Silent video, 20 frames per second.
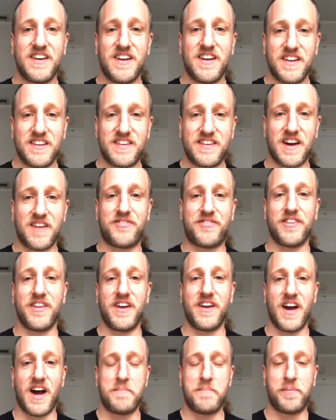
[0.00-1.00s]
Definitely.
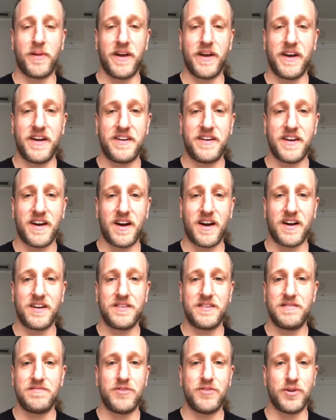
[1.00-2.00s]
I played,
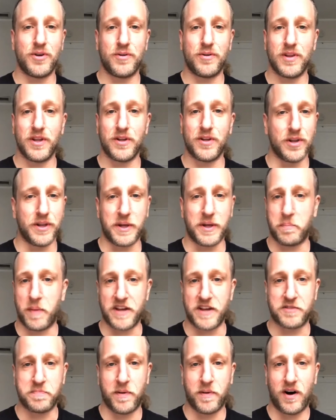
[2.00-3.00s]
little league
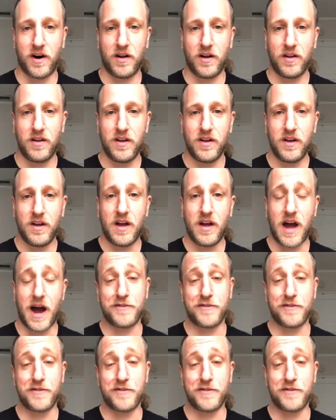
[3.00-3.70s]
baseball. I